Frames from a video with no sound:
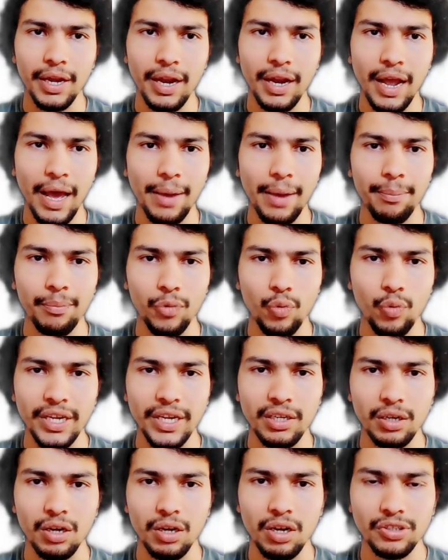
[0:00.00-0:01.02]
I'm
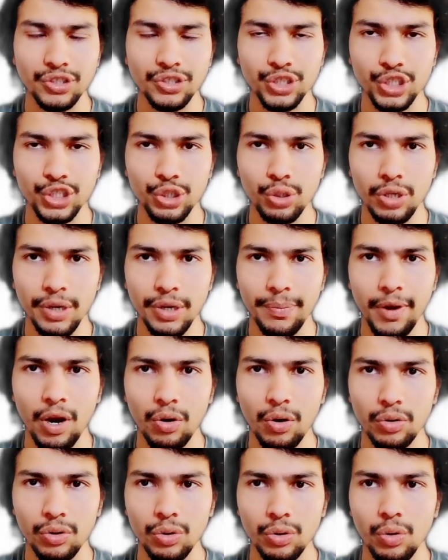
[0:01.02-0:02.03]
quite not sure
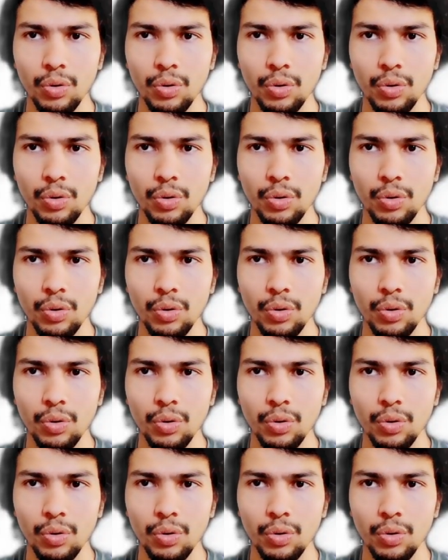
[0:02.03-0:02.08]
about